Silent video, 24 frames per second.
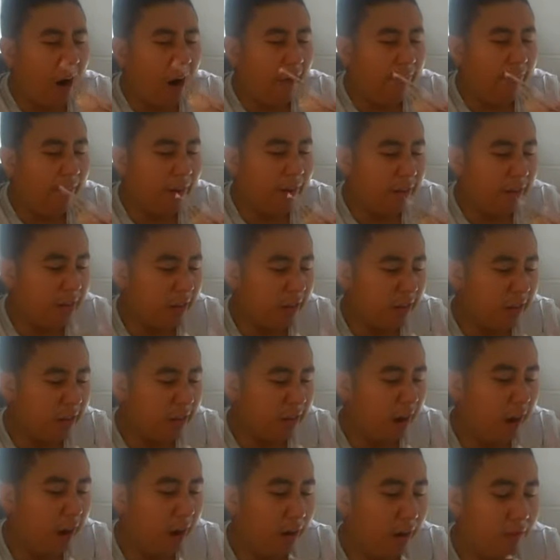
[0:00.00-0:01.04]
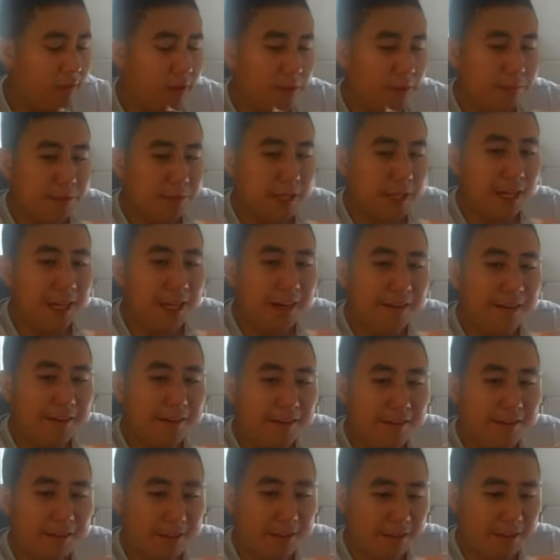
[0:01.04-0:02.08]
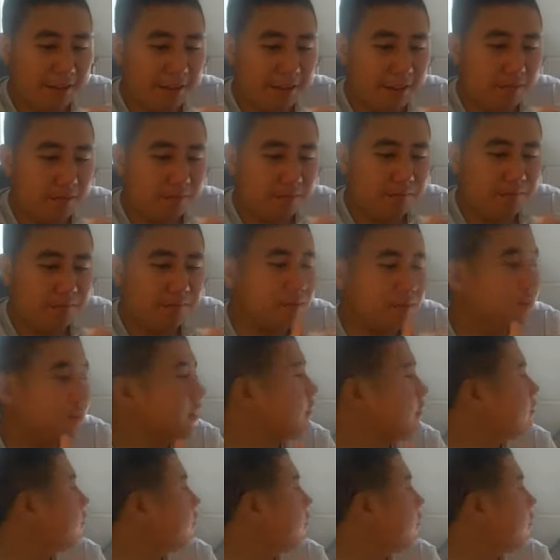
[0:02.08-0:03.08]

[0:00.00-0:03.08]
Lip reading: Oh god, that's so cold, but to the eyes.